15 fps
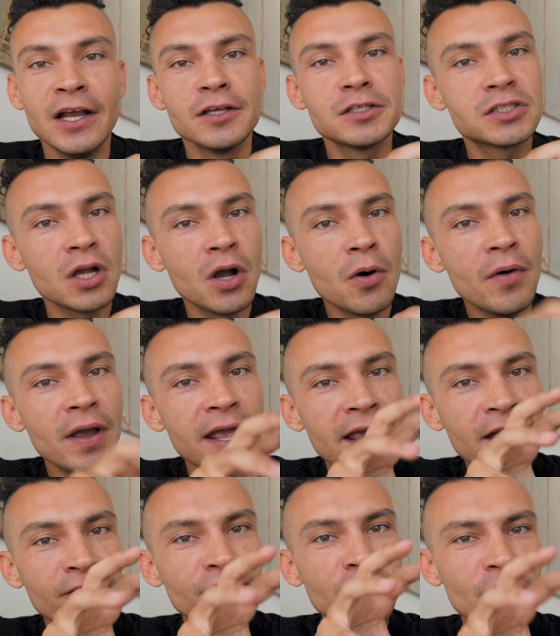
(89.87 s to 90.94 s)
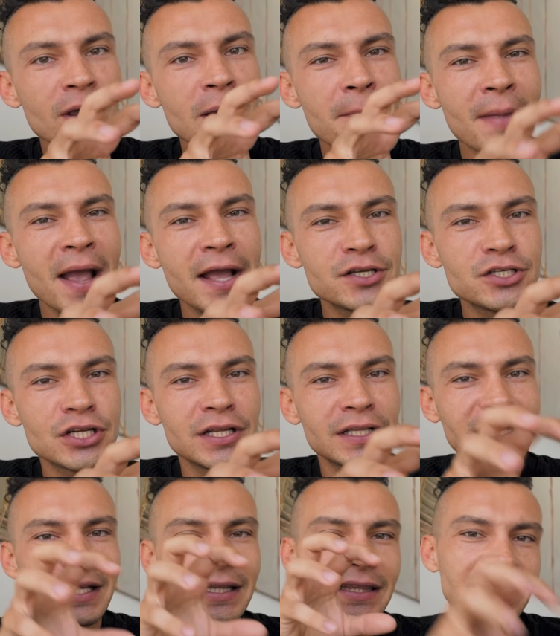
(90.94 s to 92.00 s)
So if you
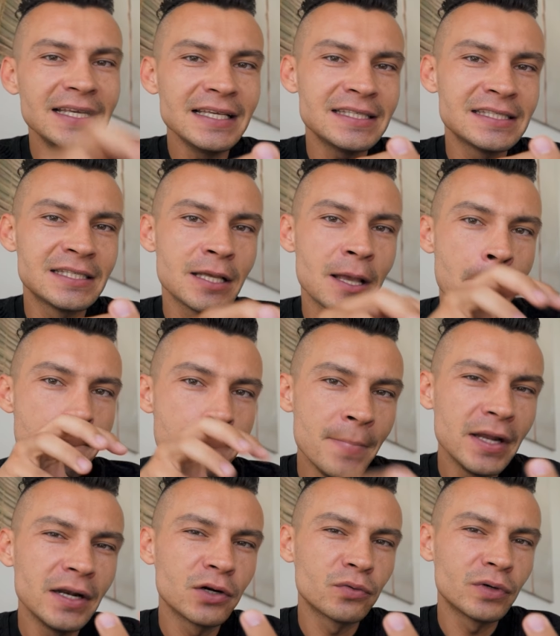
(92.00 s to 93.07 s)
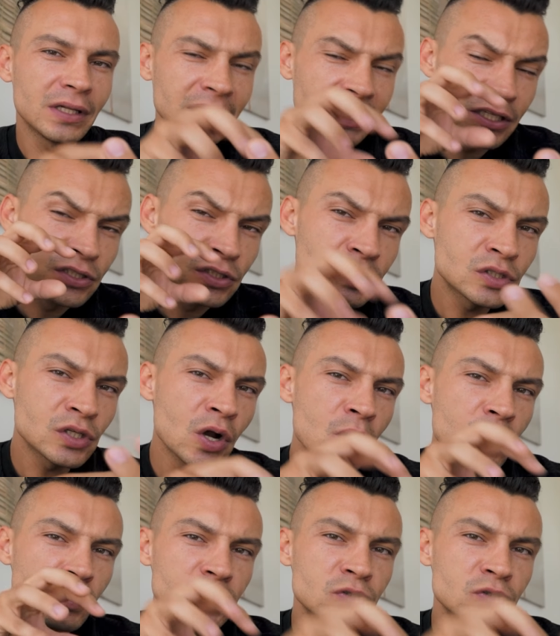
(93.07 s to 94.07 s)
imagine that this mineral is so,